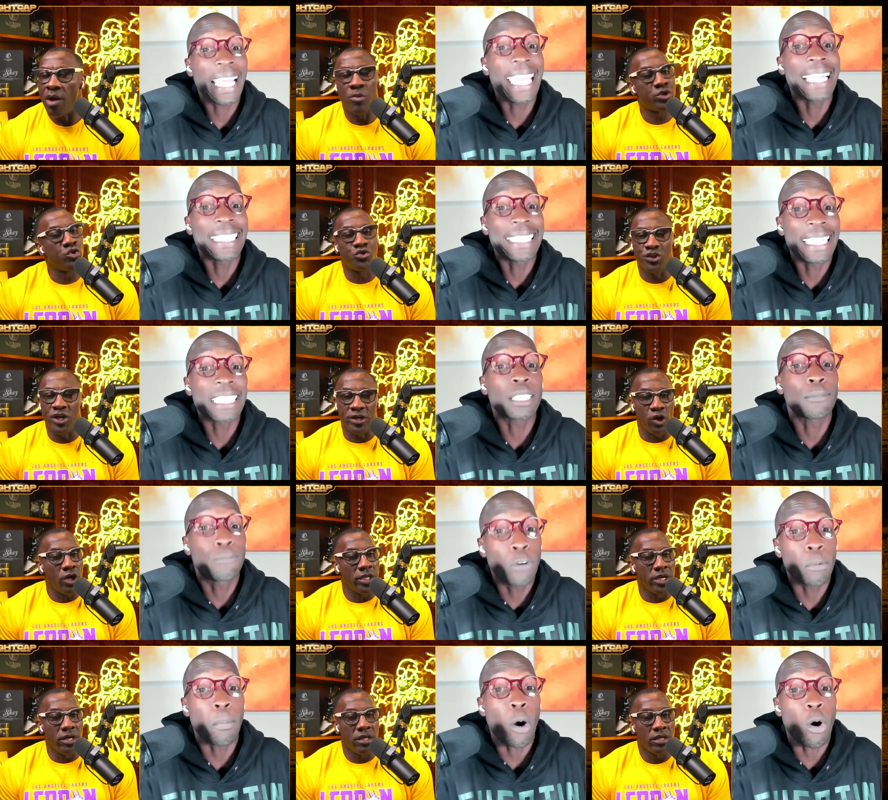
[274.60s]
Speaker 1: what you said
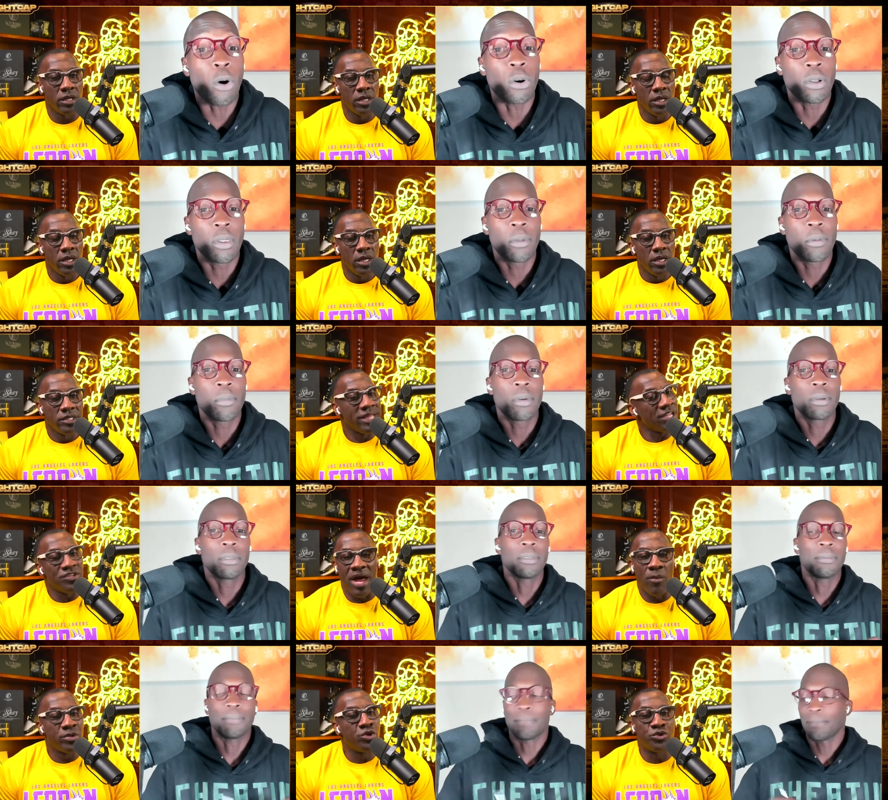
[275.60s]
earlier. Football. That's
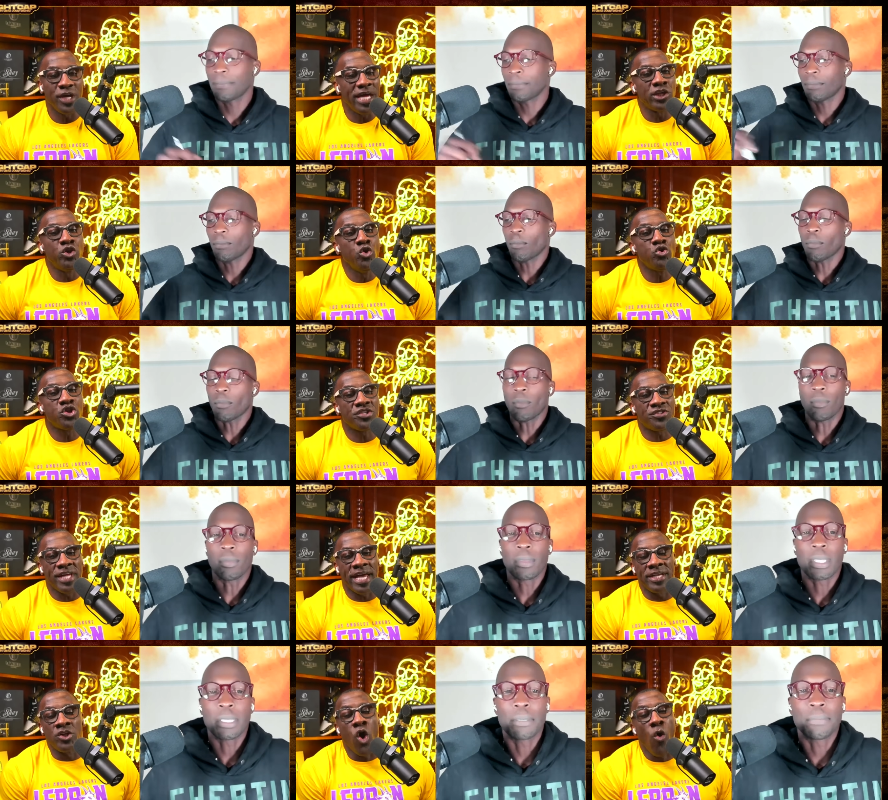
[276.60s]
not what you said. You just
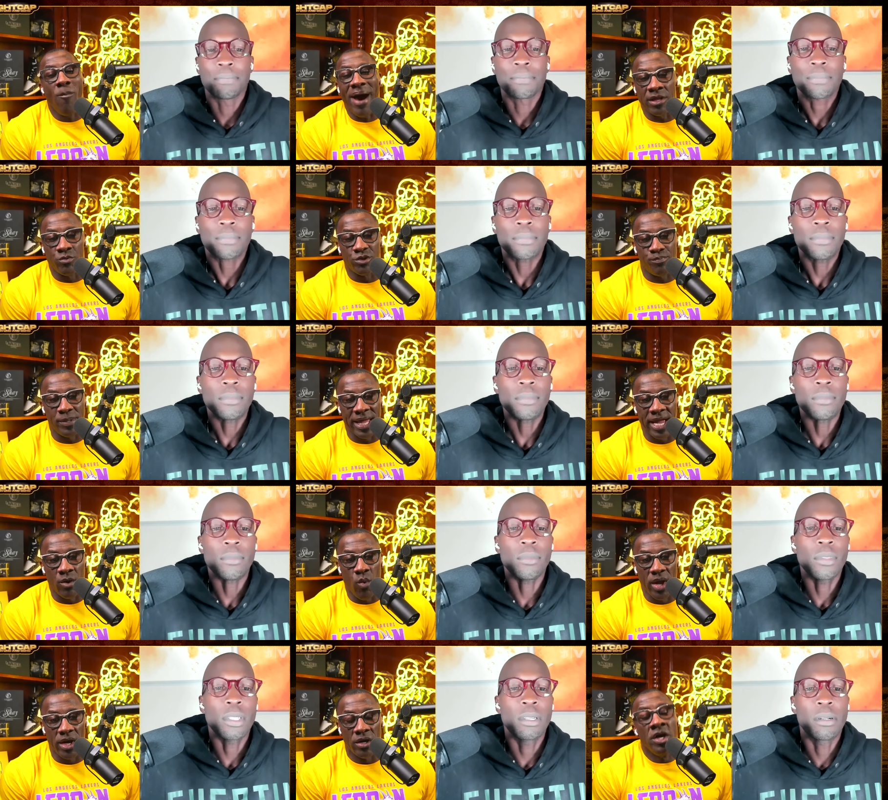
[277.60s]
said nobody was playing
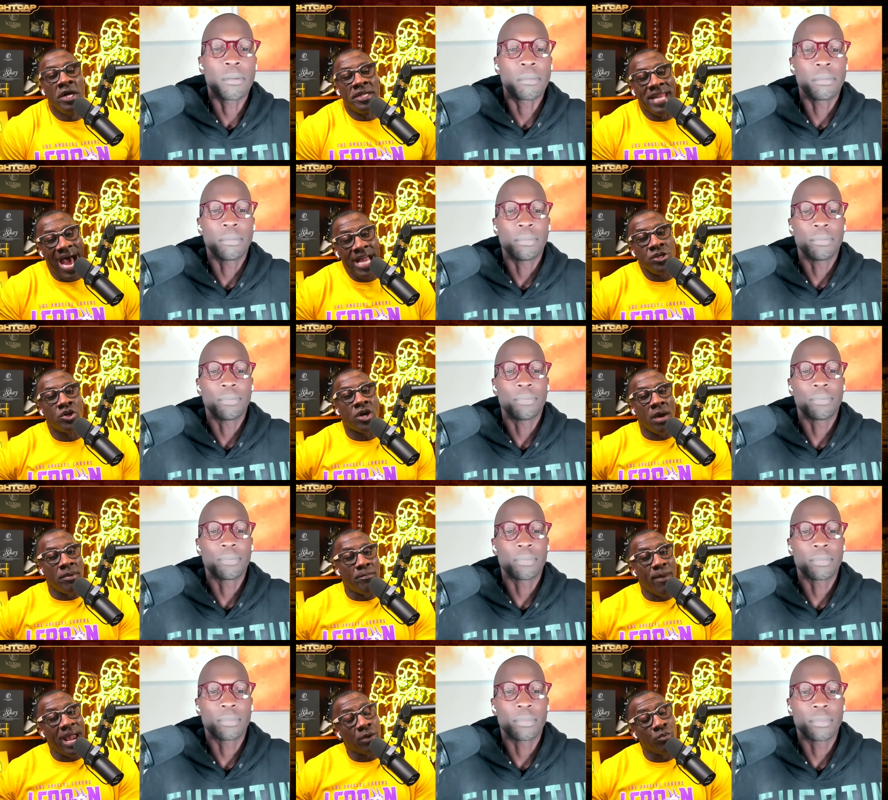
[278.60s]
well. Now you're
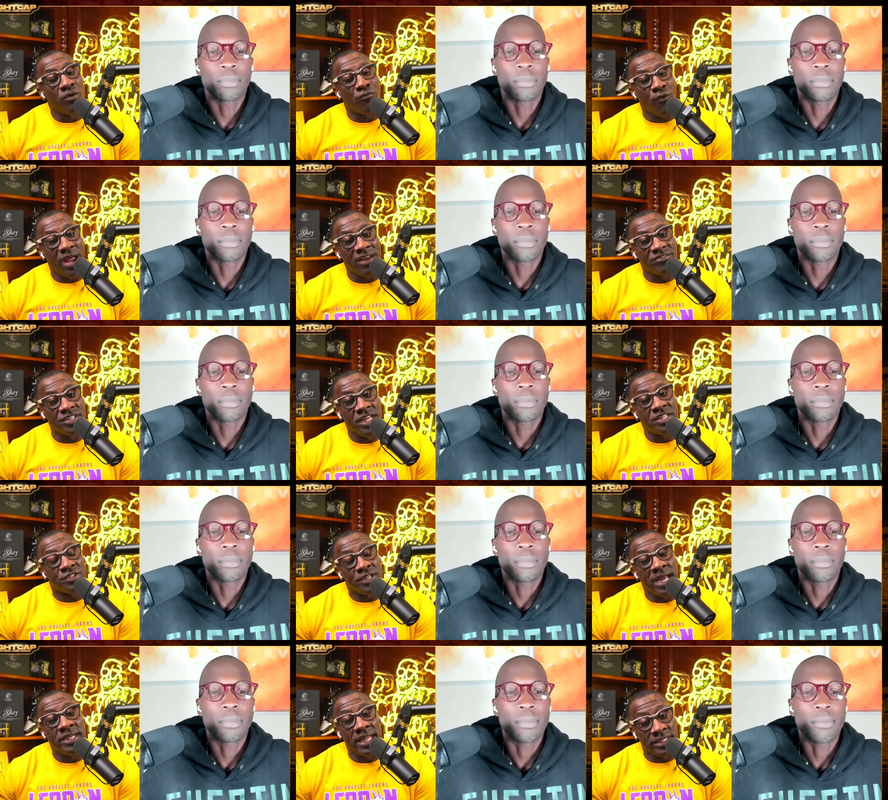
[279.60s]
coming back reframing it,
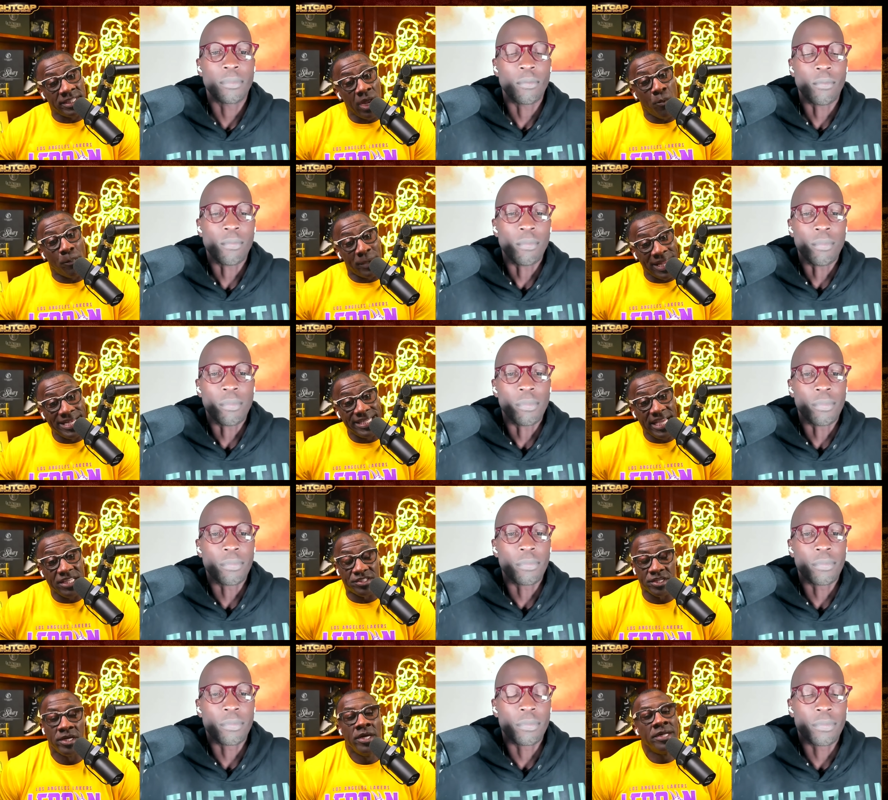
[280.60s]
saying they were playing
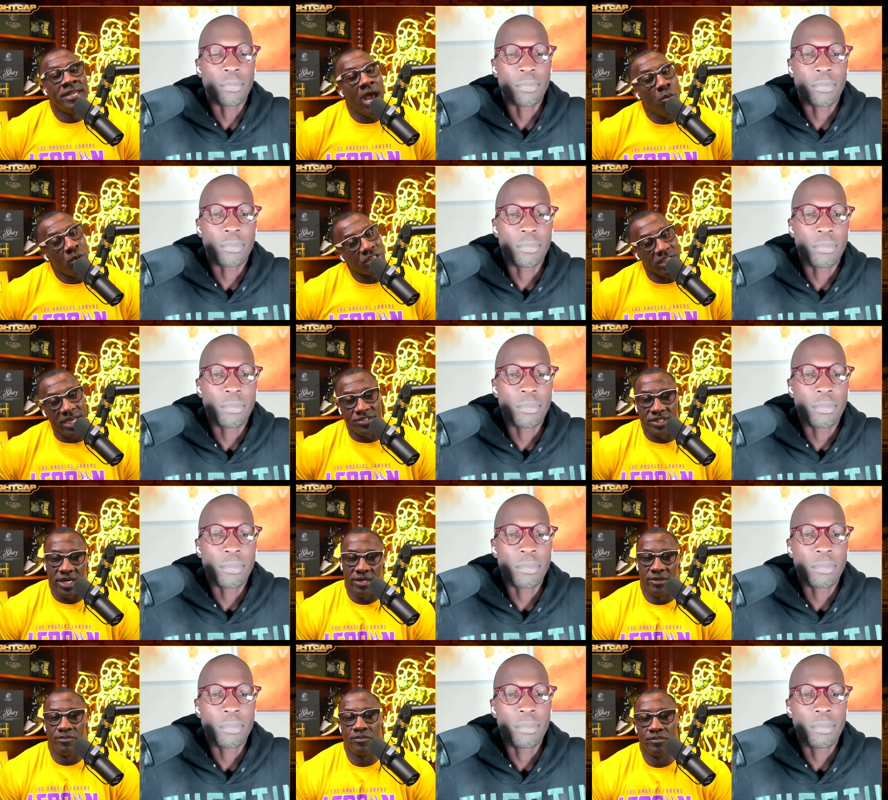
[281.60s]
decent. Now, which is
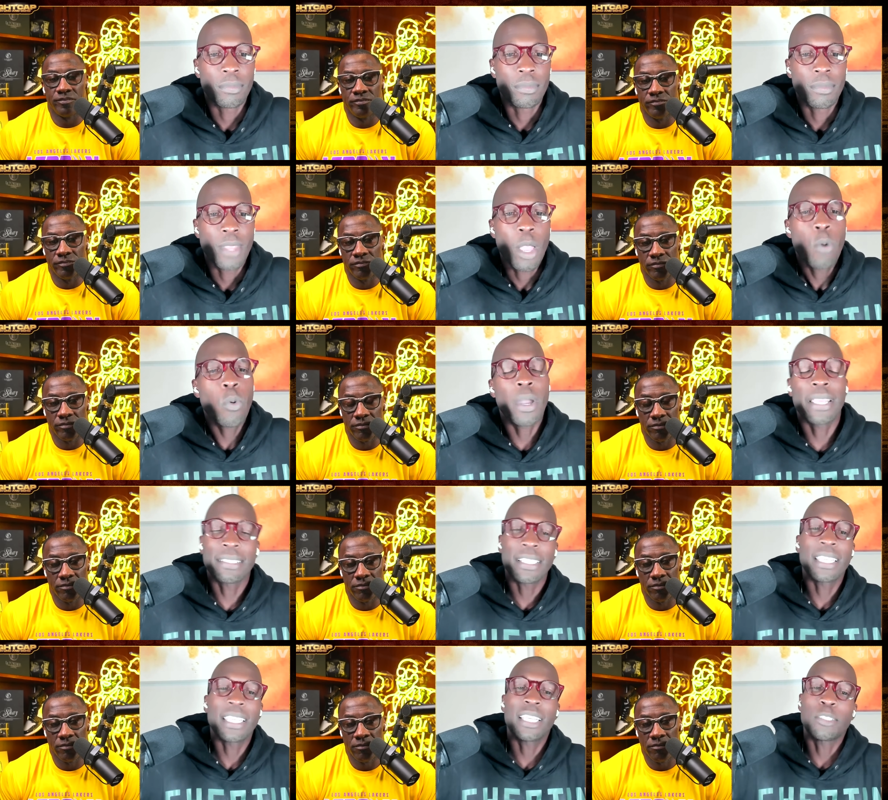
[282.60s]
it? Well,
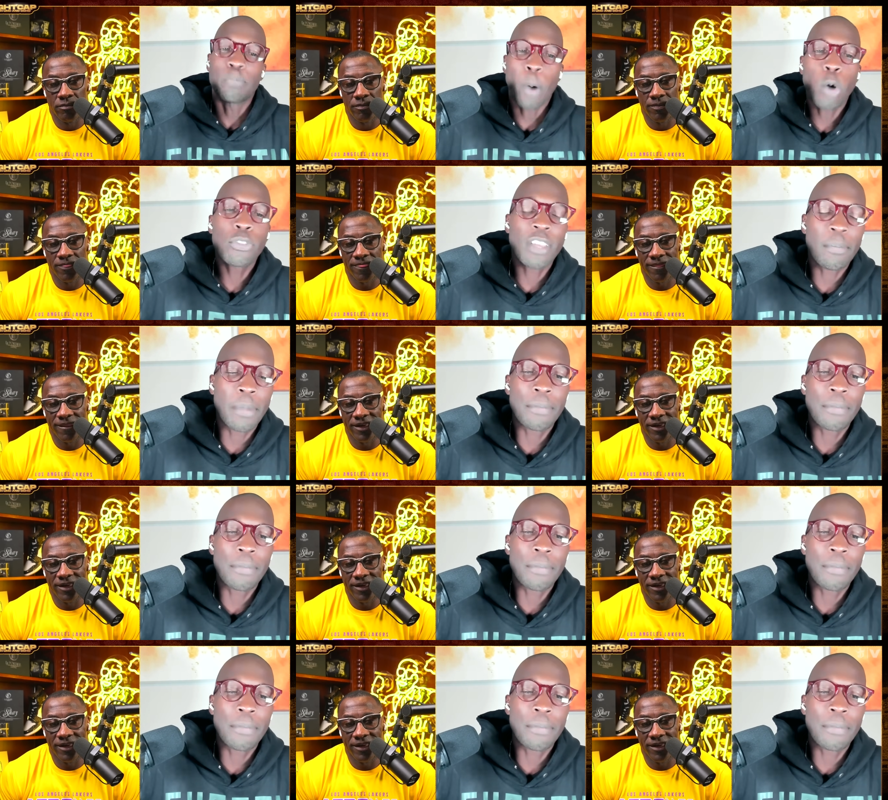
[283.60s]
it's, it's both of them